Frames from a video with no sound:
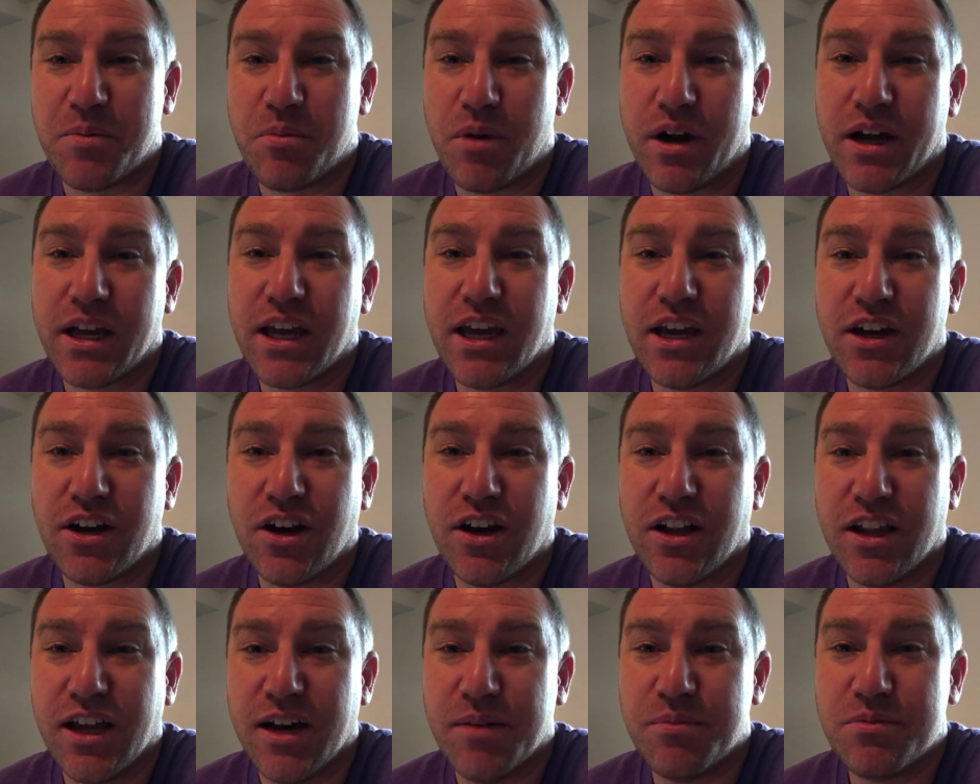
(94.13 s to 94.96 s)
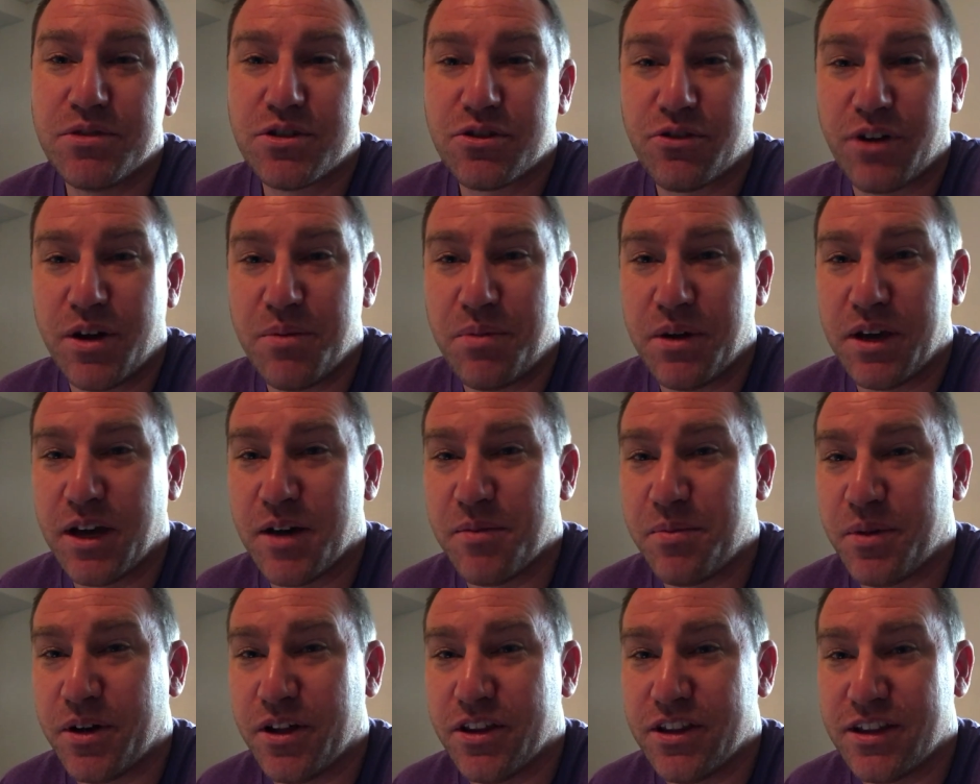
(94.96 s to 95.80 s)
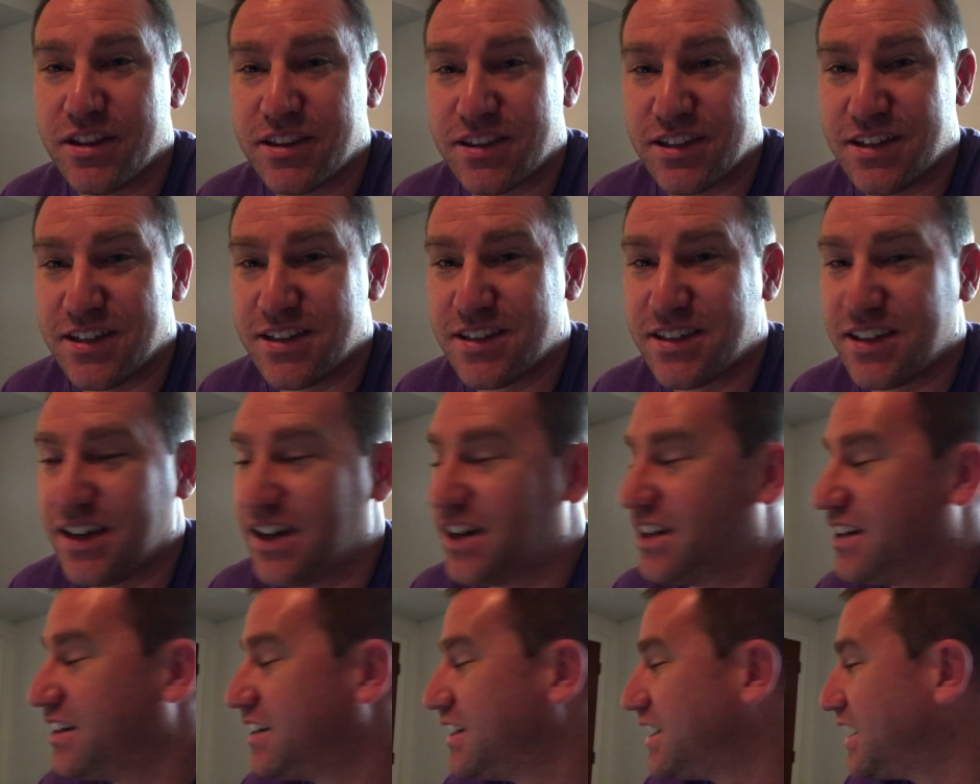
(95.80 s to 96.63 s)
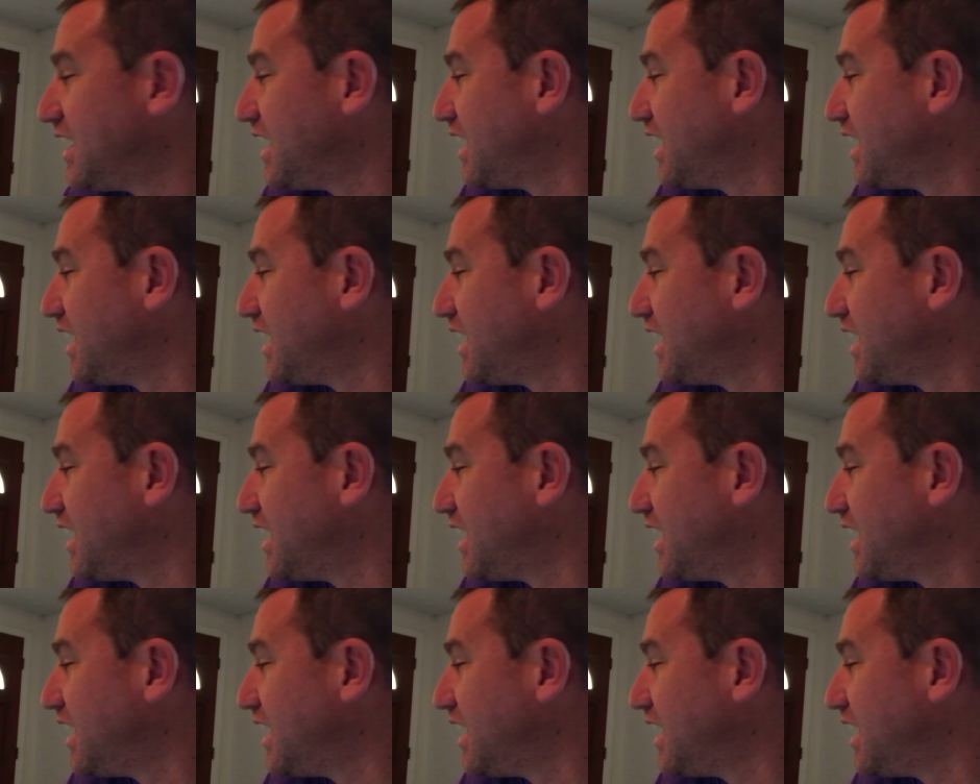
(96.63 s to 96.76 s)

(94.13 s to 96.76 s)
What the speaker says: breaking it all up, scraping up all the thin set,